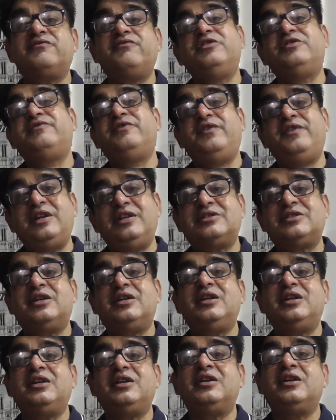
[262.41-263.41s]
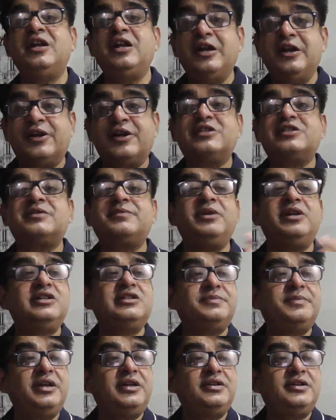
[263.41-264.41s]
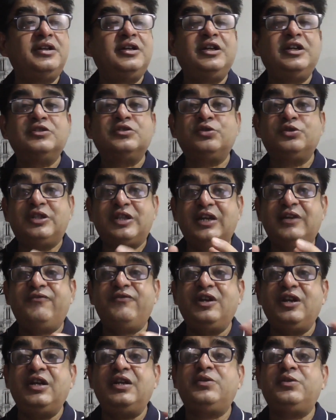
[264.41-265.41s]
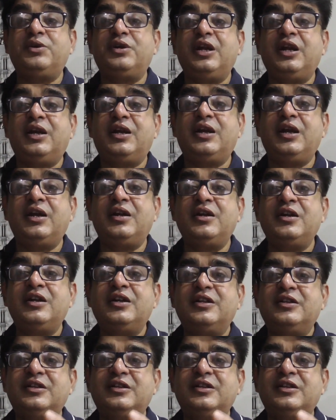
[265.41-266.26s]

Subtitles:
which we will study in risk management. So that we need to take care.